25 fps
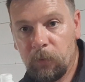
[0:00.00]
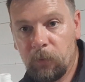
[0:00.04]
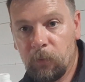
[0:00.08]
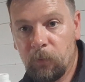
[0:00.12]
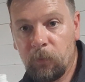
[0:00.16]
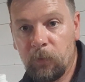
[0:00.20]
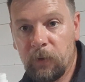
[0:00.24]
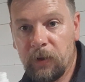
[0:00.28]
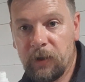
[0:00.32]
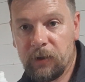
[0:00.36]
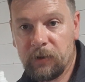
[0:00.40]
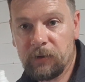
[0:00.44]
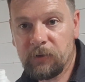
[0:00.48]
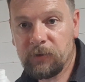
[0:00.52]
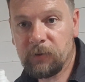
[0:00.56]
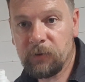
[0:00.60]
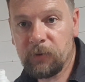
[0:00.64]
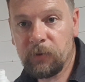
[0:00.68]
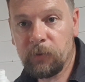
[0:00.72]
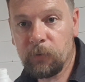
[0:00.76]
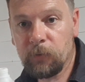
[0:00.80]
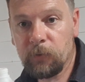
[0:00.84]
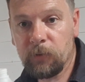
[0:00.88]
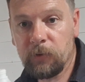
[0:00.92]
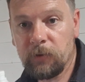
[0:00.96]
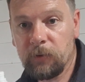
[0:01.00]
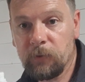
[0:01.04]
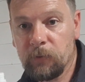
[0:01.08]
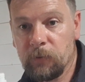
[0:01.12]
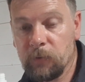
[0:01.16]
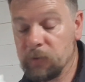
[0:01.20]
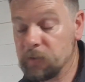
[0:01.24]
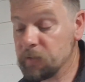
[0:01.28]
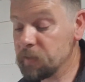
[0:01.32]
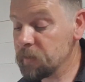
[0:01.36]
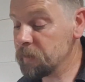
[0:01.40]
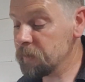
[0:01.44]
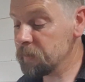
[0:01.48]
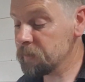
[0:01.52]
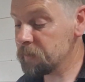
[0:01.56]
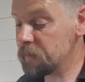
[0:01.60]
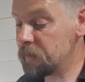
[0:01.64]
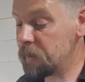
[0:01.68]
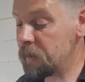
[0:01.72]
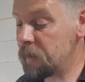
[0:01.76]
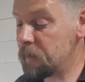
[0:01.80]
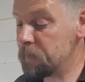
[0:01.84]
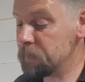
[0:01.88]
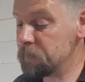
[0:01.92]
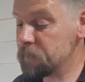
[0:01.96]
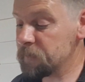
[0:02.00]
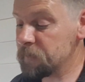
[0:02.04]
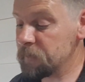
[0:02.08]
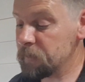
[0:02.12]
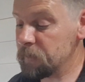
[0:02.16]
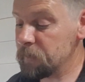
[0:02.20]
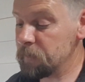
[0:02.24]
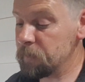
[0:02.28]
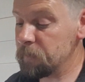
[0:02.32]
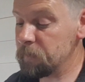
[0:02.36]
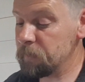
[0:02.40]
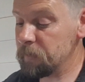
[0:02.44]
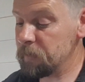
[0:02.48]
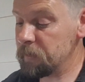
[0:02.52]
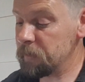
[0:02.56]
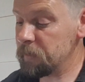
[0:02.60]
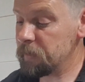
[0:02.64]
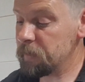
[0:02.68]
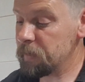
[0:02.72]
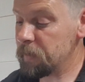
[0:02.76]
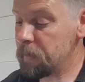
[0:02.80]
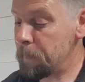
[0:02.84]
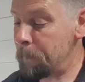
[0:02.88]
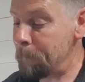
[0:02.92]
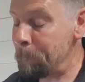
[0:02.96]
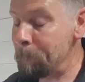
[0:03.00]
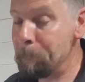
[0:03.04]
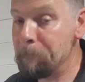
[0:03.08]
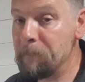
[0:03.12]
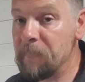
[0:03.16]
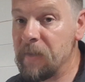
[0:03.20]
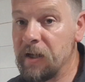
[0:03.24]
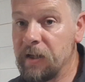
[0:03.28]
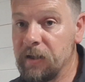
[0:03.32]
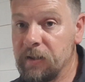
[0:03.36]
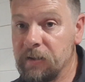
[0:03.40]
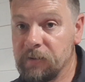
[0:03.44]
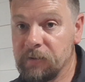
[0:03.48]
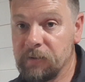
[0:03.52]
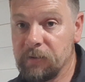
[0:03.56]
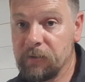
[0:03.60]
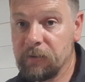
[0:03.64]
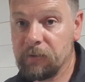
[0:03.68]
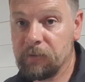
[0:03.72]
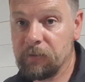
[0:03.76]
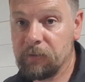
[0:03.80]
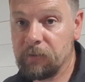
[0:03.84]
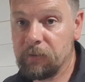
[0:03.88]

wait until you order yours. It's absolutely amazing.